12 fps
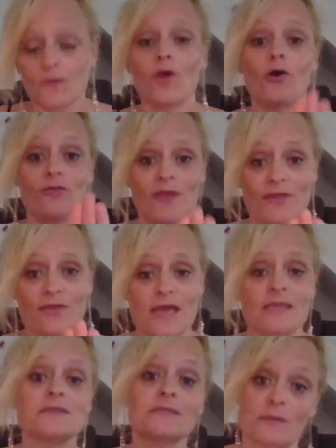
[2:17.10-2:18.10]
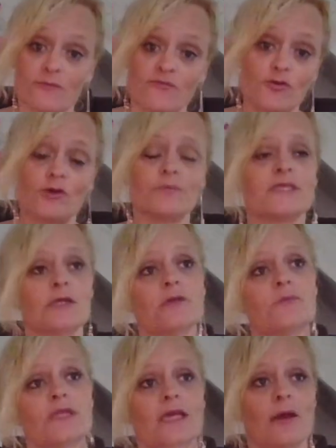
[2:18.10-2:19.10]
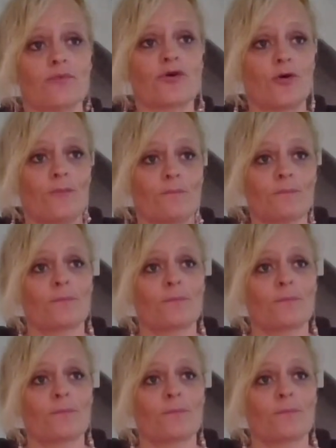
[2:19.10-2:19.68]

On the other hand, some of you could be dealing with a Capricorn.